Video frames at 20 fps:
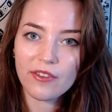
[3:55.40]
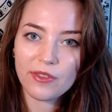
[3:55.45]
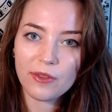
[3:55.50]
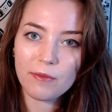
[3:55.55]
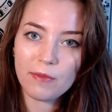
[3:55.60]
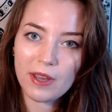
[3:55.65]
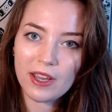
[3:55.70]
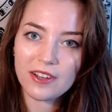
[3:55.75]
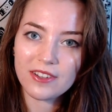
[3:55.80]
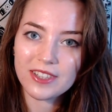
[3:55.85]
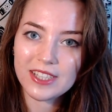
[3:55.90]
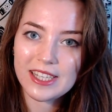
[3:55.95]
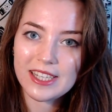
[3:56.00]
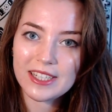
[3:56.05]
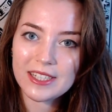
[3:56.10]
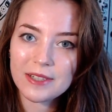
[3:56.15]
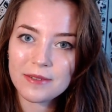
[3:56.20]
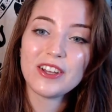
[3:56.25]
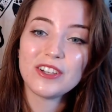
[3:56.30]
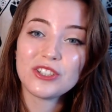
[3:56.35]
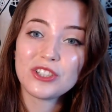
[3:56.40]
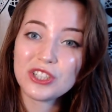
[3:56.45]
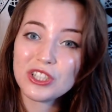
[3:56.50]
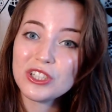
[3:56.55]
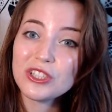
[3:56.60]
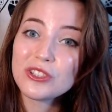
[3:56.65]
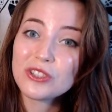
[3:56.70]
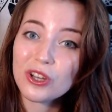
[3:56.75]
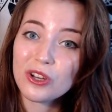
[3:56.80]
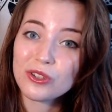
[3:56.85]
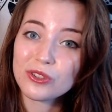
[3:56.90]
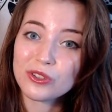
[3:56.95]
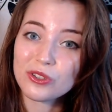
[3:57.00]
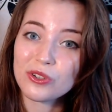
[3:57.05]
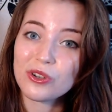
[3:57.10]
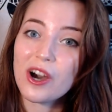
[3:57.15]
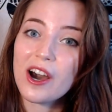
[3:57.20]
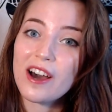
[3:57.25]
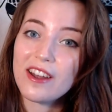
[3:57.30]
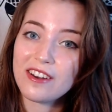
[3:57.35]
the male lead. She is also
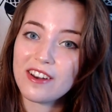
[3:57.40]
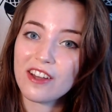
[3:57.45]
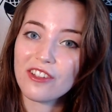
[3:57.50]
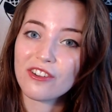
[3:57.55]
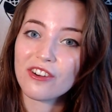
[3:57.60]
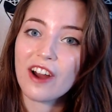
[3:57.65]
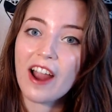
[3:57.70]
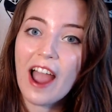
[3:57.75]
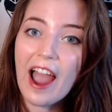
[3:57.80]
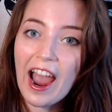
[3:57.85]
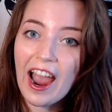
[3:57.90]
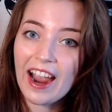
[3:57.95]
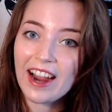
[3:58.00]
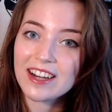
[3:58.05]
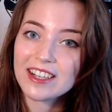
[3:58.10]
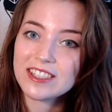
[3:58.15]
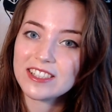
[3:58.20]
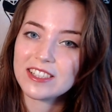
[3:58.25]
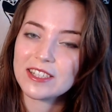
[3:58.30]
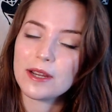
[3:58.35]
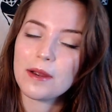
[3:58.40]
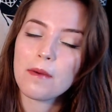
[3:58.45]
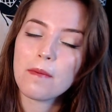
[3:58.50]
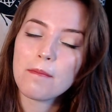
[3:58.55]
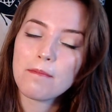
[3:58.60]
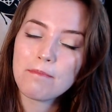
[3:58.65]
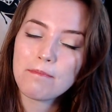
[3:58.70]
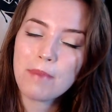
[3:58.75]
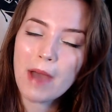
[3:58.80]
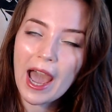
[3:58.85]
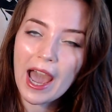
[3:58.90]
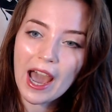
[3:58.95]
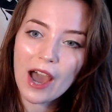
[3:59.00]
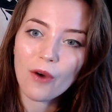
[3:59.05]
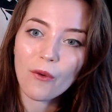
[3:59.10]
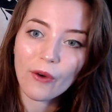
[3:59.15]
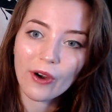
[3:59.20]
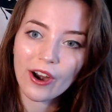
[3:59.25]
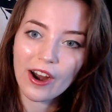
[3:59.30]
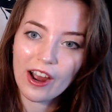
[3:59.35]
another acting
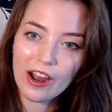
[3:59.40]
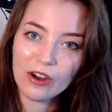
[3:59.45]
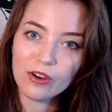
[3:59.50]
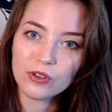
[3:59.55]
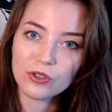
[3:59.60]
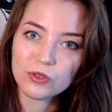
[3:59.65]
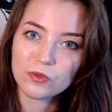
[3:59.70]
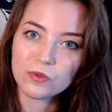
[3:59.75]
powerhouse